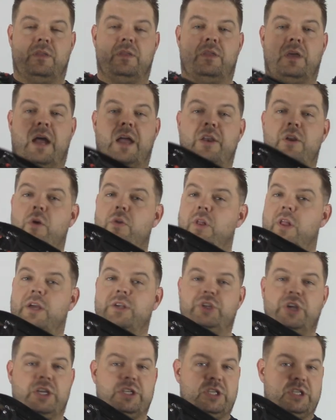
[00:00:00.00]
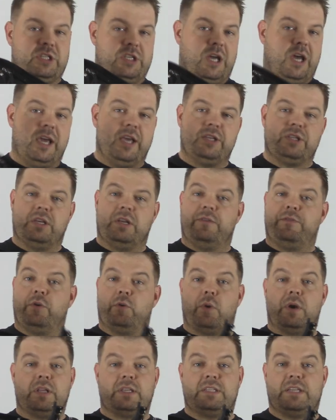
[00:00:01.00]
know the light chassis is nice, and if
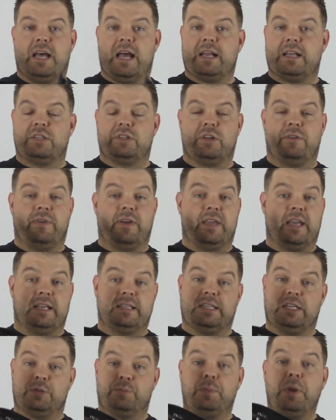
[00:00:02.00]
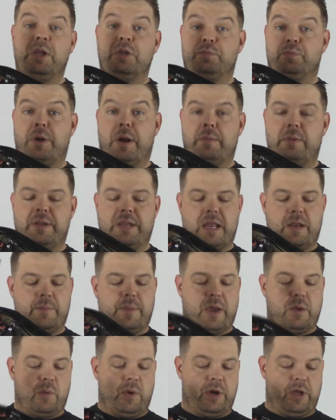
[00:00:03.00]
you're running stock and stuff, I guess it's probably not a
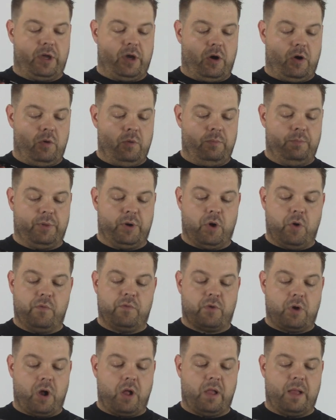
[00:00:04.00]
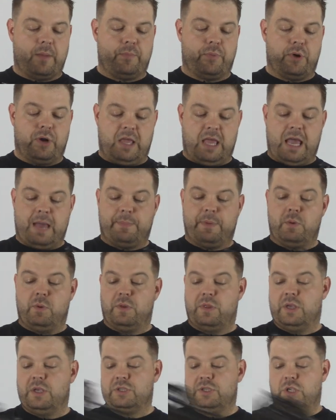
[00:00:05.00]
bad way to go. But overall, I'm pretty happy
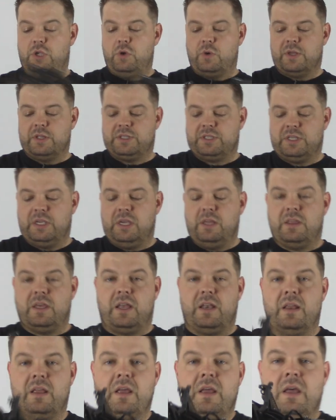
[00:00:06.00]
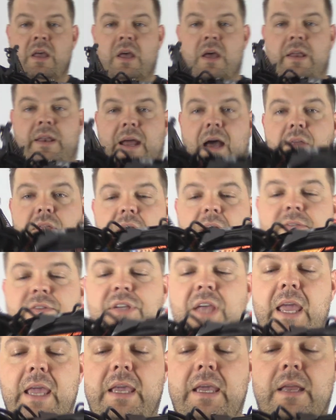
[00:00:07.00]
with this. And you can see that now that I've
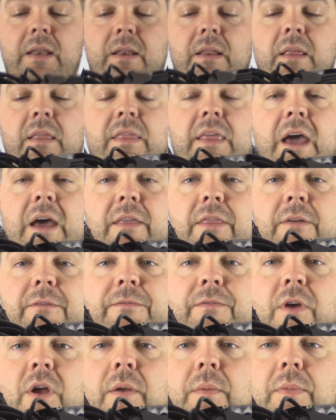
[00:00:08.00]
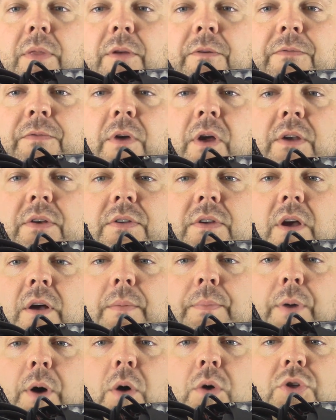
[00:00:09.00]
taken the front
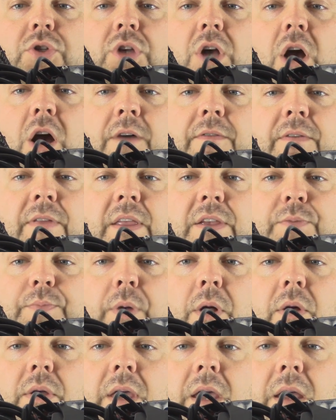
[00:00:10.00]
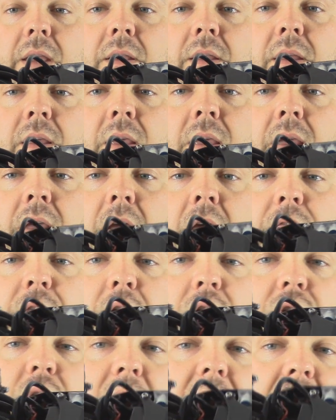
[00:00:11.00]
post off of this bulkhead, there's a